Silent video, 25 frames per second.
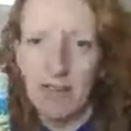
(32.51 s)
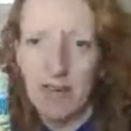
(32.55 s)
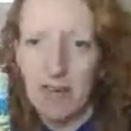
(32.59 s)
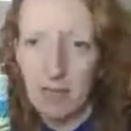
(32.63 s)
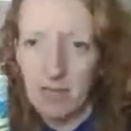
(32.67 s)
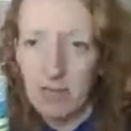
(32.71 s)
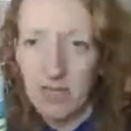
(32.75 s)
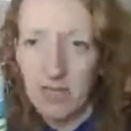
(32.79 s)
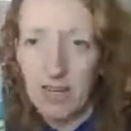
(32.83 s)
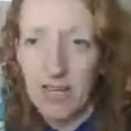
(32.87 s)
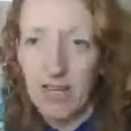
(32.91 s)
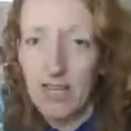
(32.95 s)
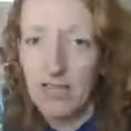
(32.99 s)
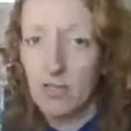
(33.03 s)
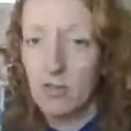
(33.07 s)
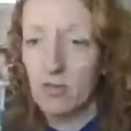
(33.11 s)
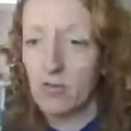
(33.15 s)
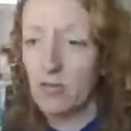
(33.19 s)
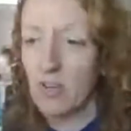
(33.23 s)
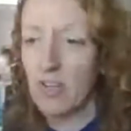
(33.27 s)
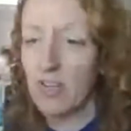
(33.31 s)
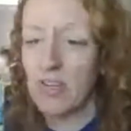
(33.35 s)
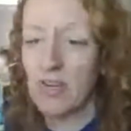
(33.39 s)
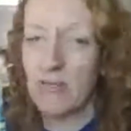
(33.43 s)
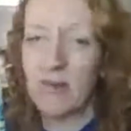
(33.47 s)
I'm still
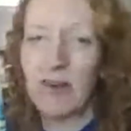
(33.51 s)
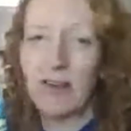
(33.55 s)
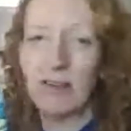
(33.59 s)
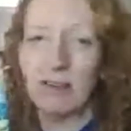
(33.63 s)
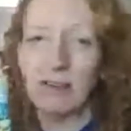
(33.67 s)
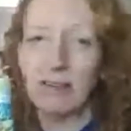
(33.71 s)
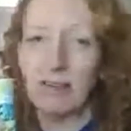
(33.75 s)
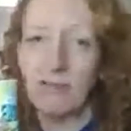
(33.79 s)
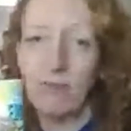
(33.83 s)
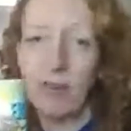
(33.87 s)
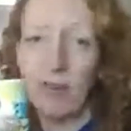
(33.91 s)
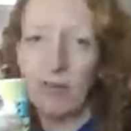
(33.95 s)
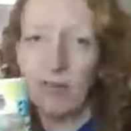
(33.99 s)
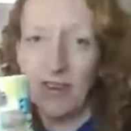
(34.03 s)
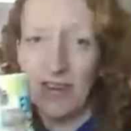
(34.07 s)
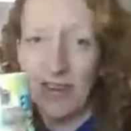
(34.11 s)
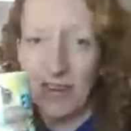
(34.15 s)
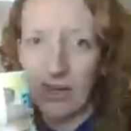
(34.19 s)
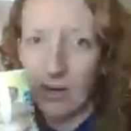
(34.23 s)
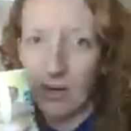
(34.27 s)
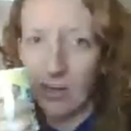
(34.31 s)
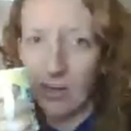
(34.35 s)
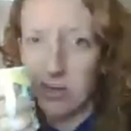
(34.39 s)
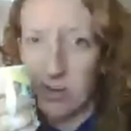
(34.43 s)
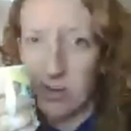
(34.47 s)
drinking about 15
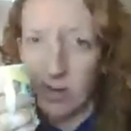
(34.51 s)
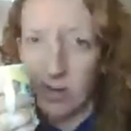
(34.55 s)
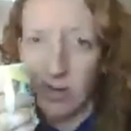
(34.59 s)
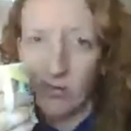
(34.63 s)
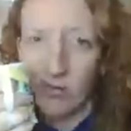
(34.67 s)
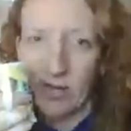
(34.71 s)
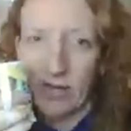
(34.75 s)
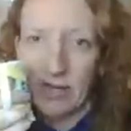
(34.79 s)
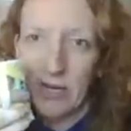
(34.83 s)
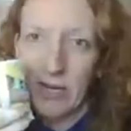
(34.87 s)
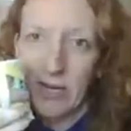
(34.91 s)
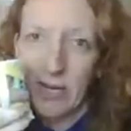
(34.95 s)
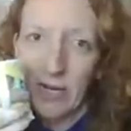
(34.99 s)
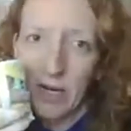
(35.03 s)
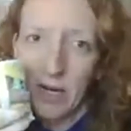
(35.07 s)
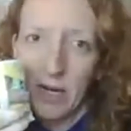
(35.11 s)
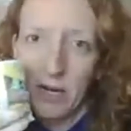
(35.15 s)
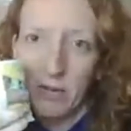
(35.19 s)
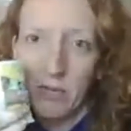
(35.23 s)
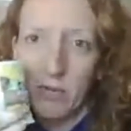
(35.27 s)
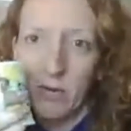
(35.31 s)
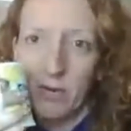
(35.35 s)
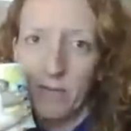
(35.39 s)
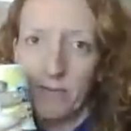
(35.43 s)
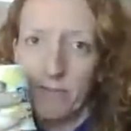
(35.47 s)
cups of coffee a day,
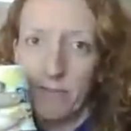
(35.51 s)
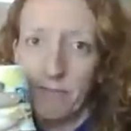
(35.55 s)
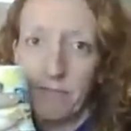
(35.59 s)
but